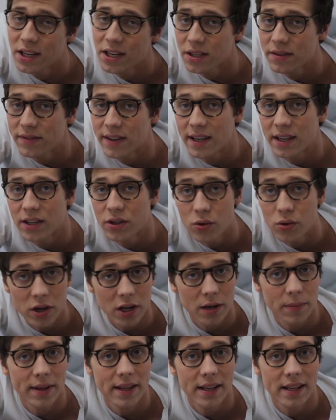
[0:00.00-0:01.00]
do you think
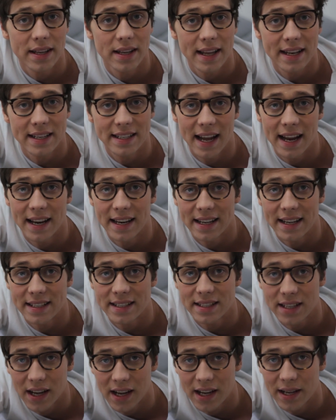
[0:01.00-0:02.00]
you're going to be in 10
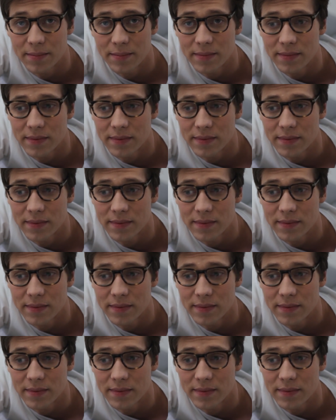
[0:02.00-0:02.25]
years time?